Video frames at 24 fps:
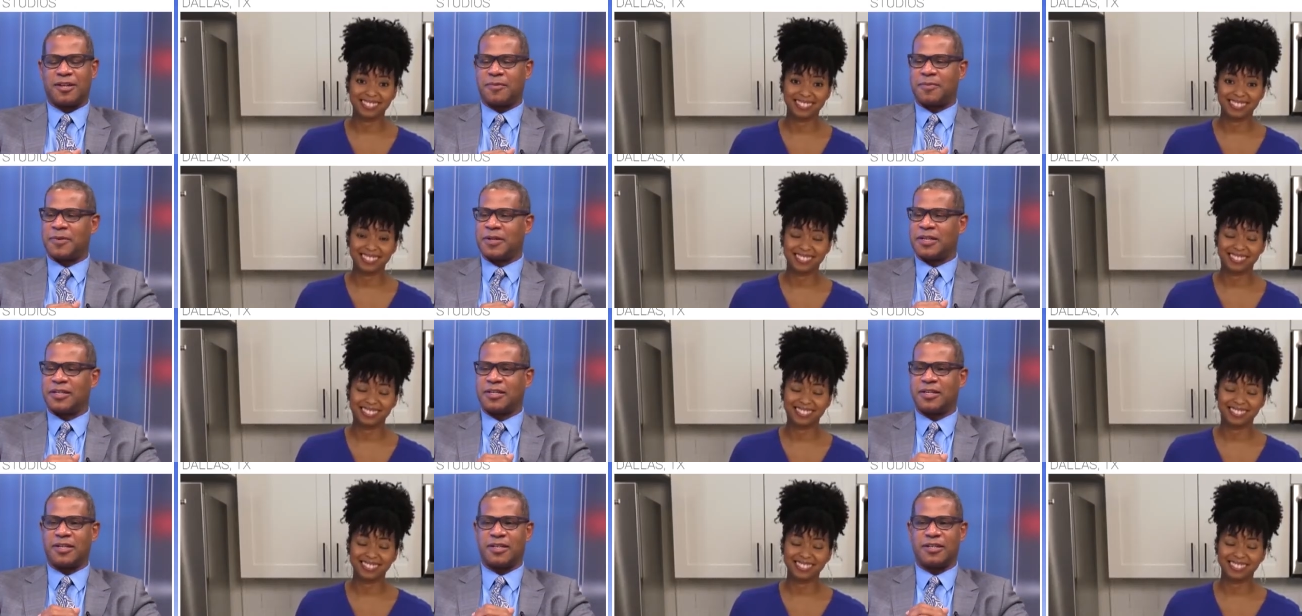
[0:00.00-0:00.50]
Speaker 1: Oh
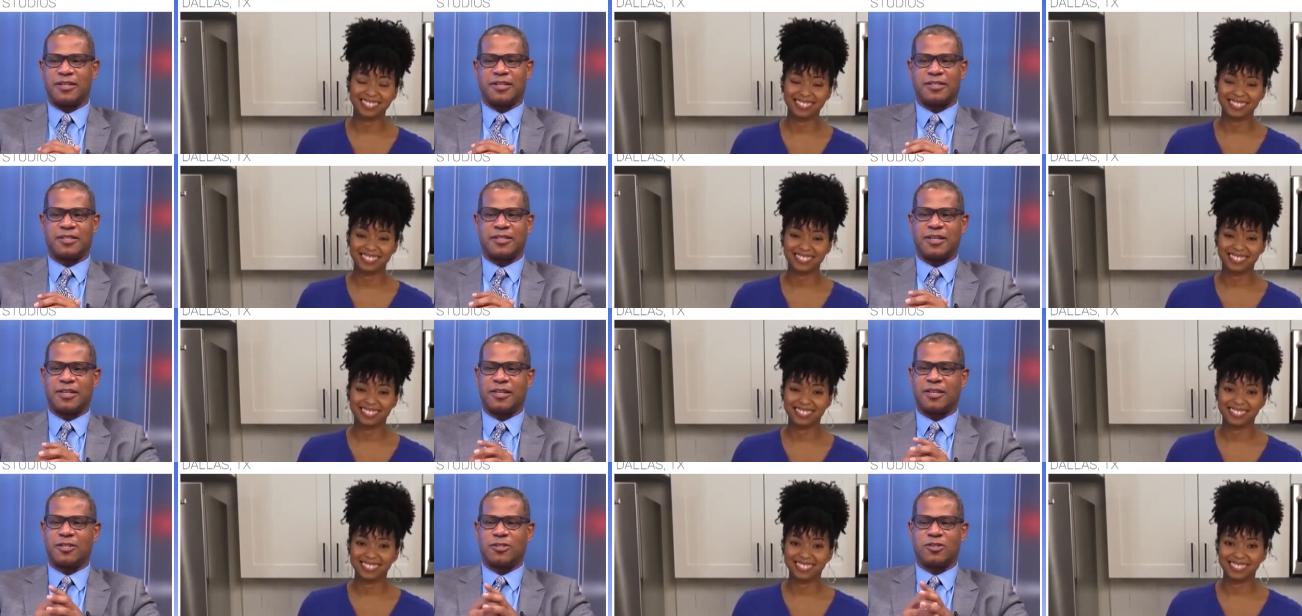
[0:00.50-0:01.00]
my
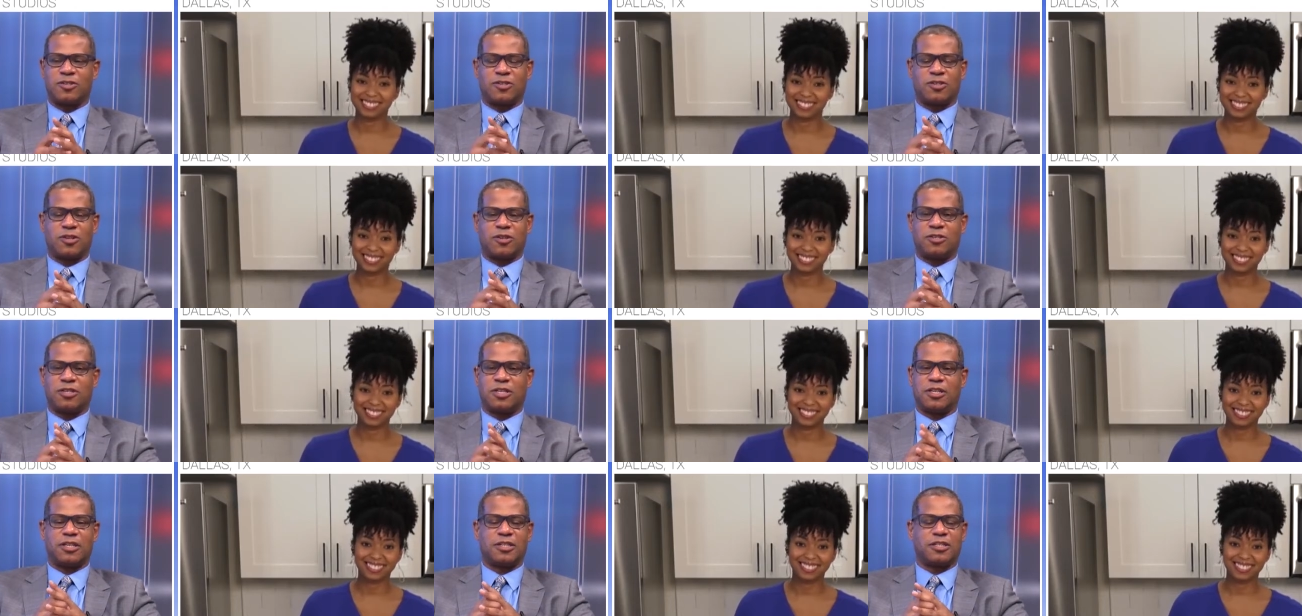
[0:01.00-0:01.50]
goodness, that looks
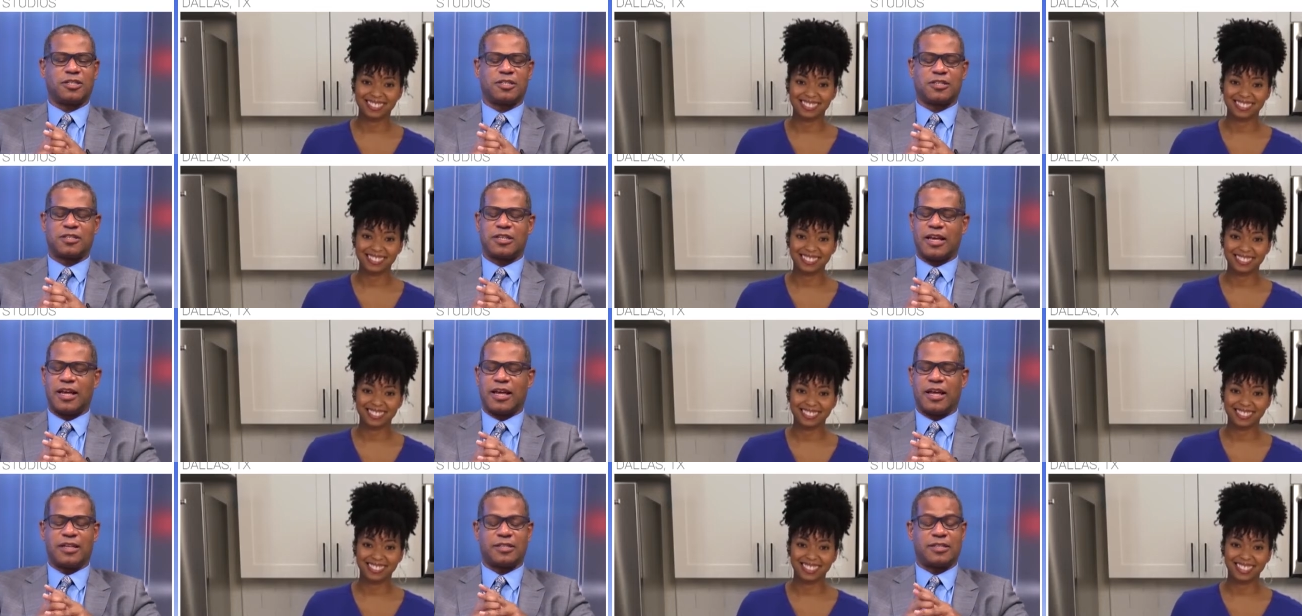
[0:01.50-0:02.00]
so
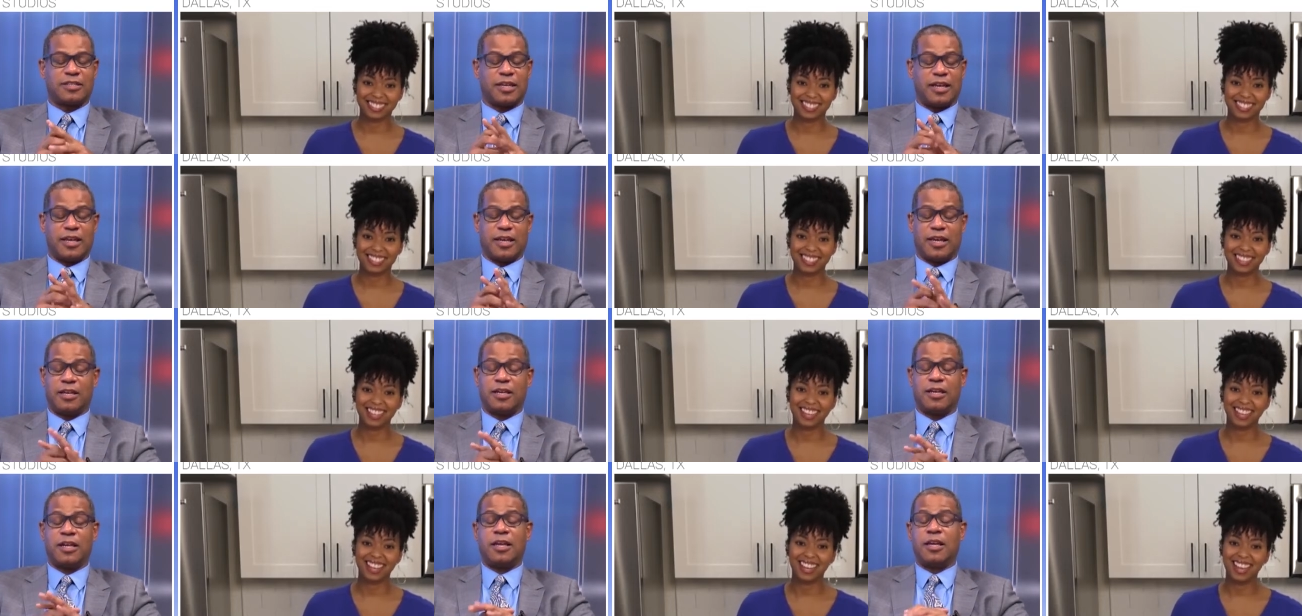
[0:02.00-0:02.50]
delicious. I, will
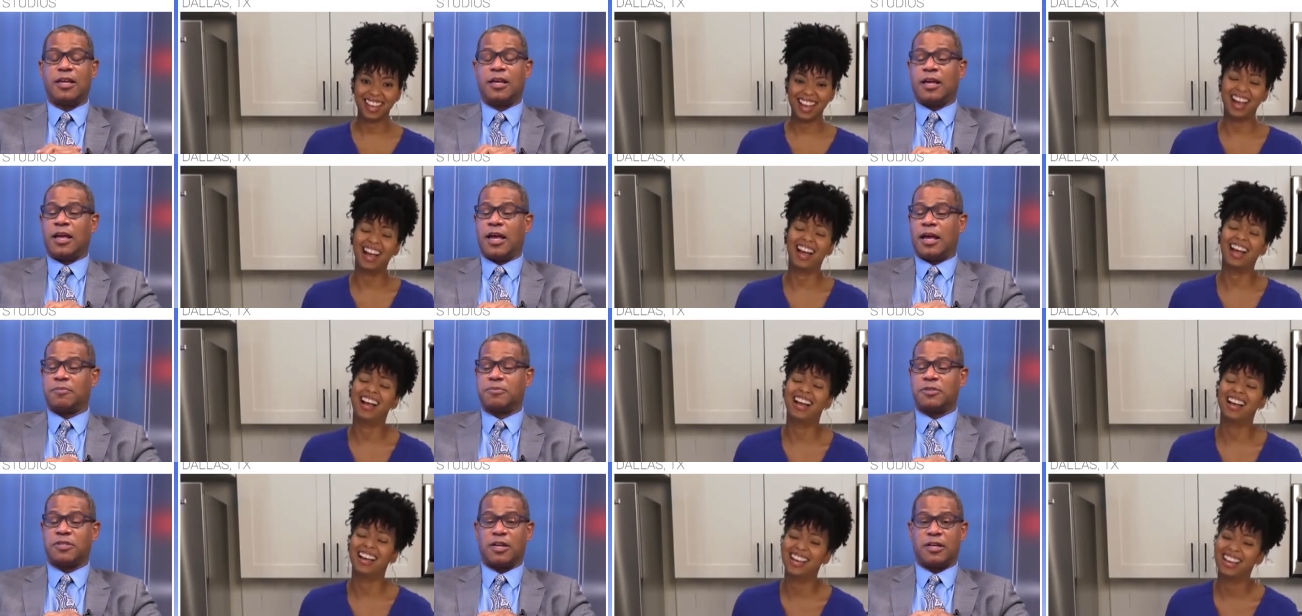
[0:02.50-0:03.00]
tell you,
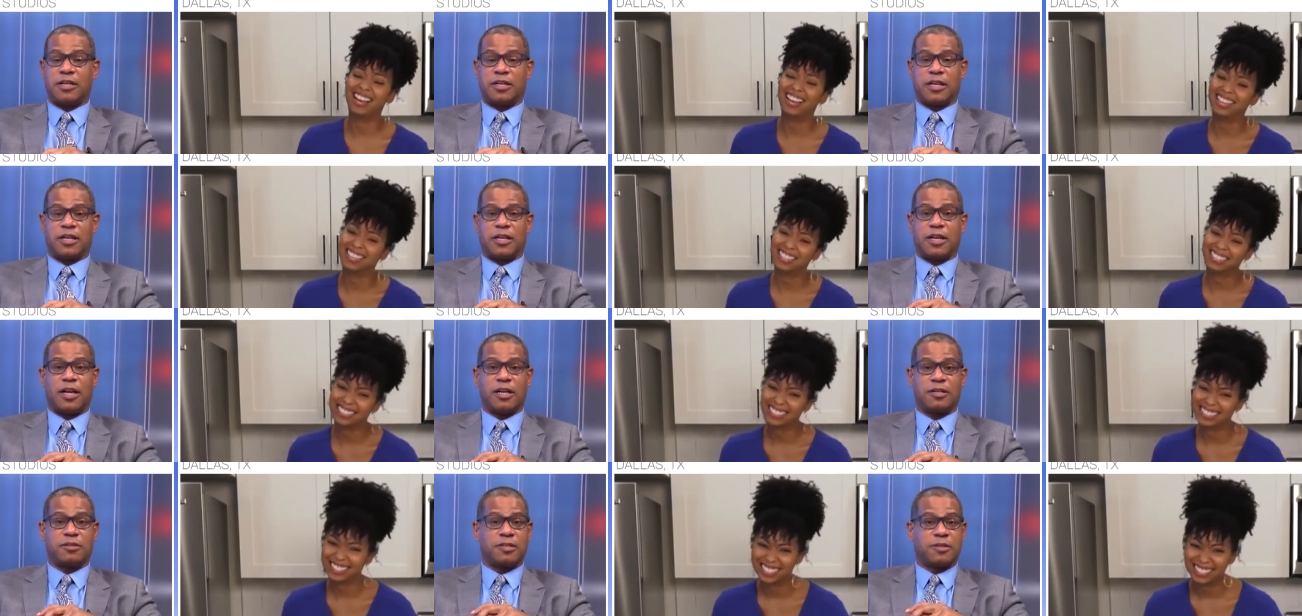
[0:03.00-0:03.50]
I'm starting to
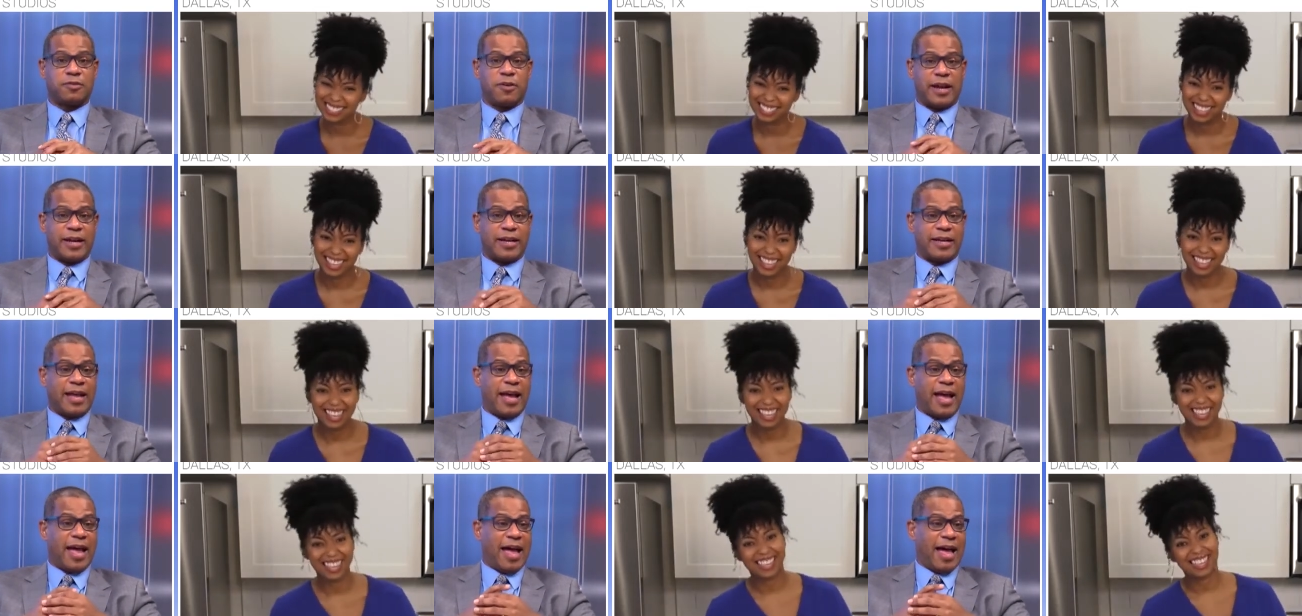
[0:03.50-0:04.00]
get hungry
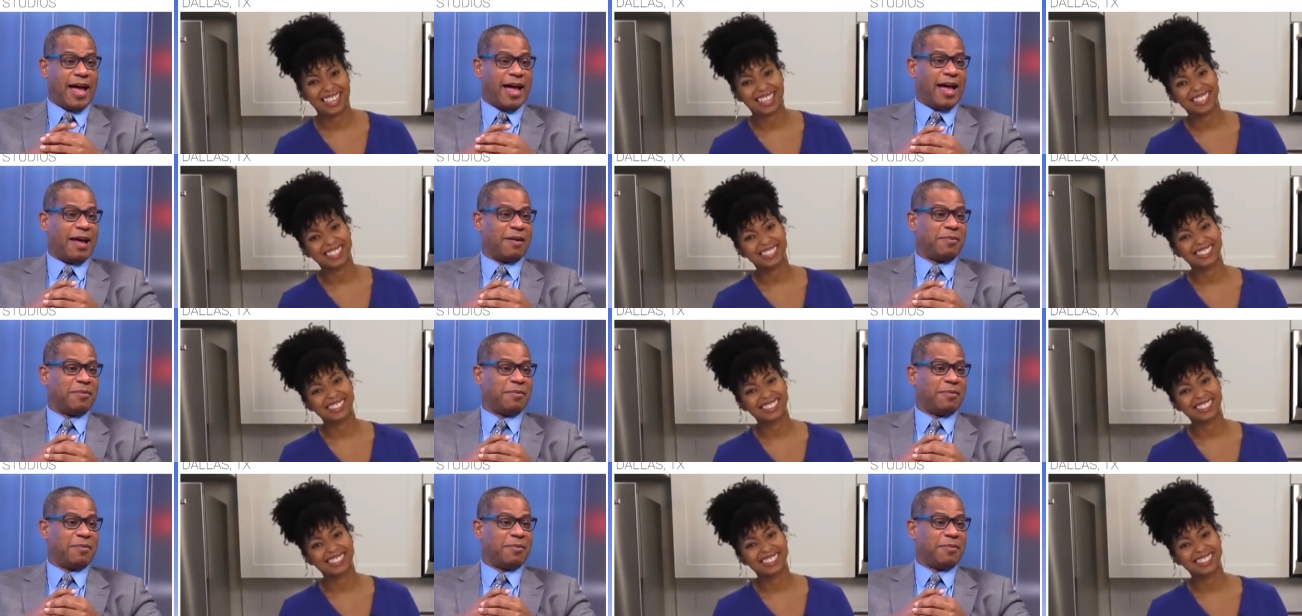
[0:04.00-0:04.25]
right now.